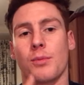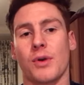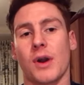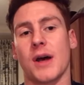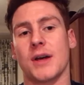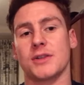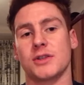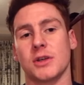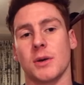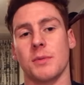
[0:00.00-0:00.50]

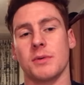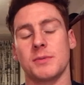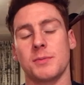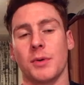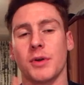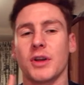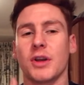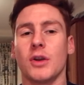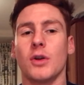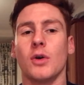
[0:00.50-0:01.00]
press ups,
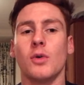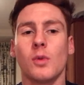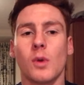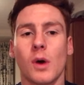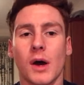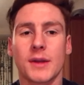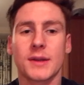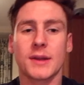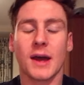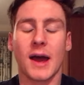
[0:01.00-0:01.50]
but you know
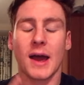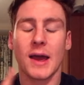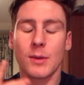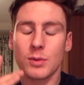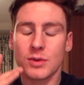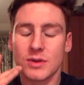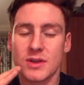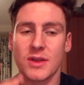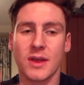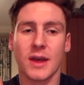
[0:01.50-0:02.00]
what?
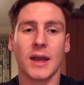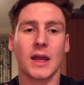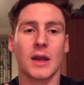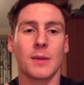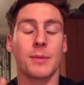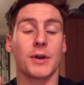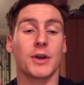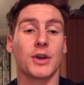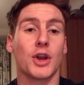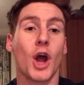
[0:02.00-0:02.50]
I was
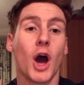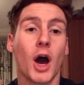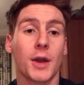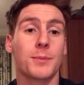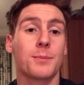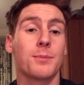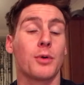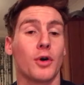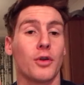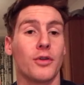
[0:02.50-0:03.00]
thinking about
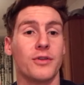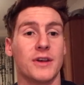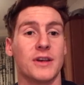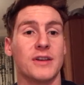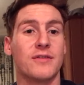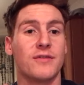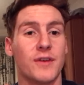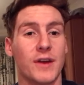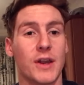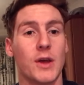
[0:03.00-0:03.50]
not putting
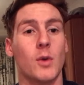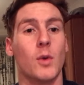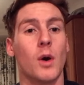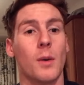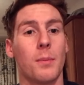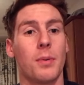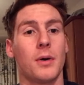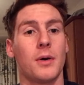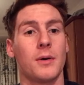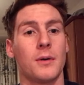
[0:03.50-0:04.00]
this
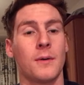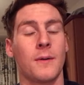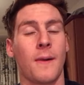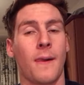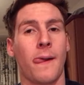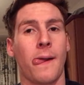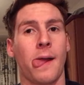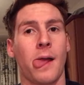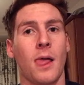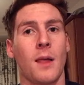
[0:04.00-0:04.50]
video up
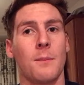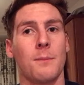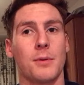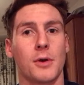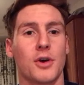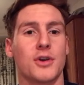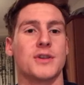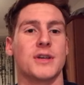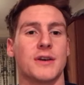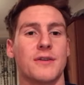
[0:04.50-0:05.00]

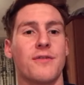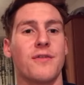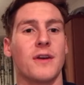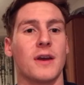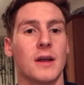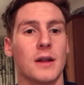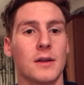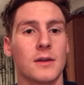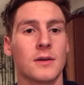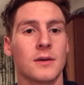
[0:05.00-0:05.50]
because I
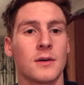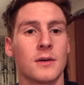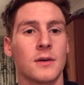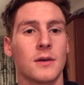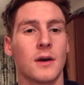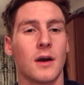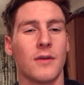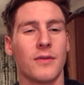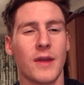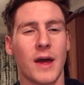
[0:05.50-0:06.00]
failed,
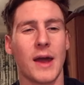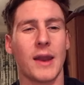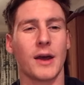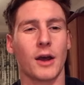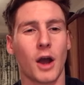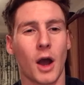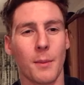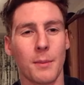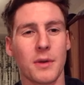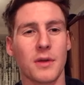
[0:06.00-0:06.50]
and
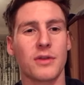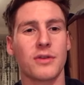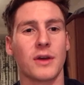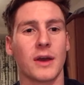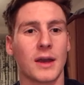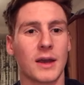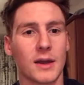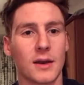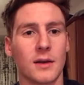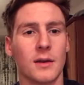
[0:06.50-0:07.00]
then it got me
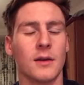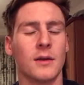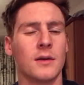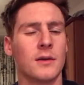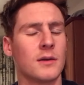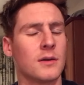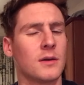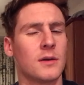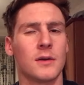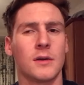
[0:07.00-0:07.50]
thinking,
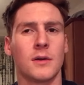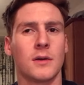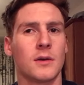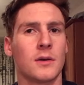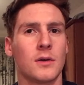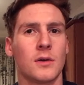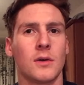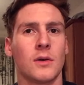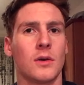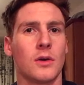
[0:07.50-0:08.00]

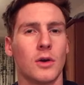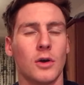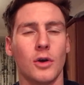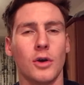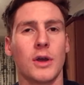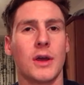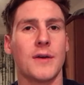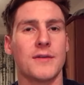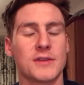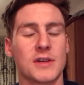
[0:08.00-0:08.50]

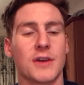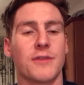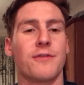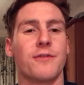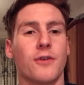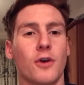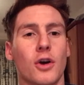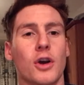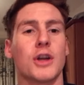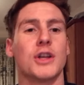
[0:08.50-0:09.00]
who gives a
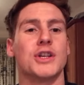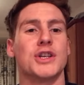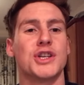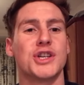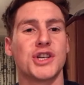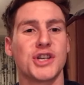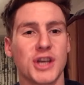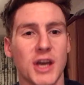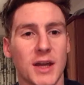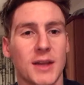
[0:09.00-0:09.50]
fucking
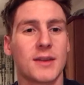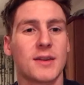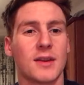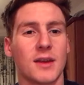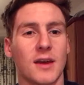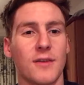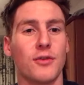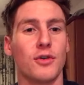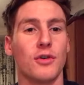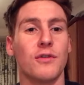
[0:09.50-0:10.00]
shit
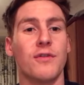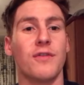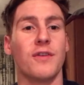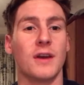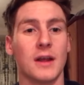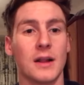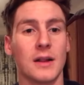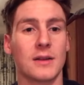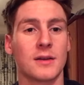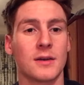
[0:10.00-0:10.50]
if you
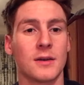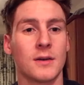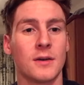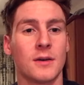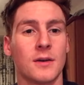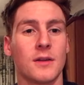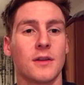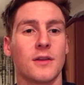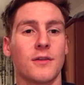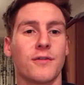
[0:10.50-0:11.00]
failed?
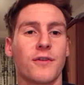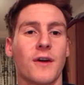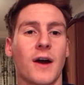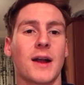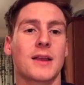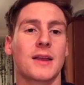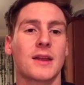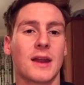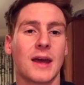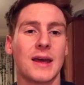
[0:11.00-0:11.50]
The
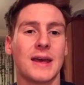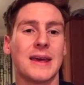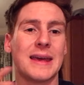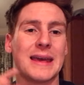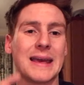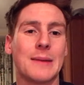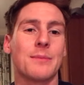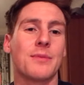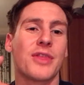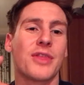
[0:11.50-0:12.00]
fact that I
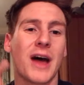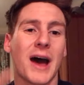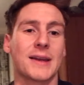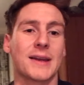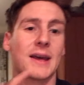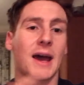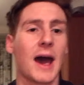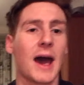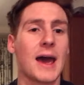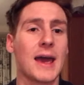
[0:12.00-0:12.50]
aimed
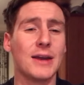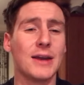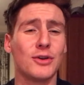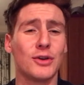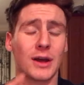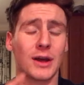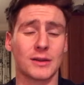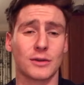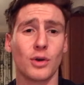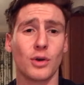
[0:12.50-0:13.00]
that high
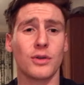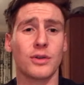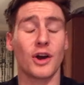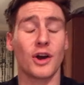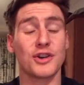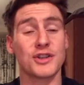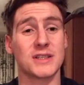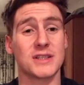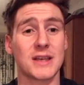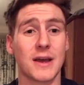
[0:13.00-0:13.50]
to get two
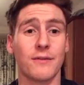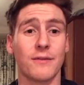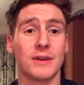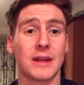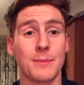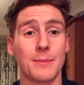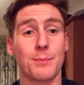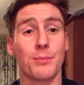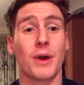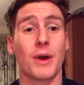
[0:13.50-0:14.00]
thousand
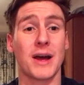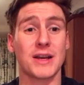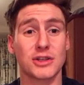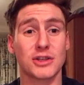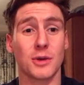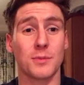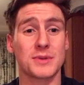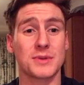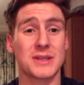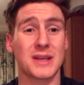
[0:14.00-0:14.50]
seventeen
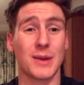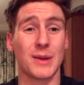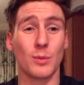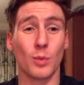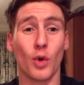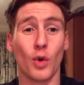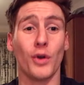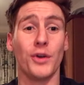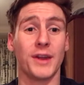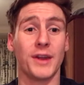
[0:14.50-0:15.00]
press ups
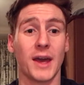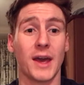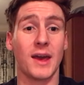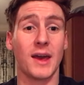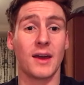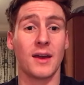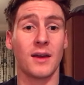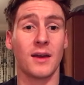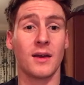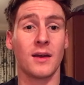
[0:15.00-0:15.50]
in one
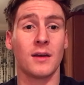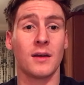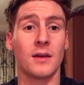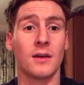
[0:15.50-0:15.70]
day,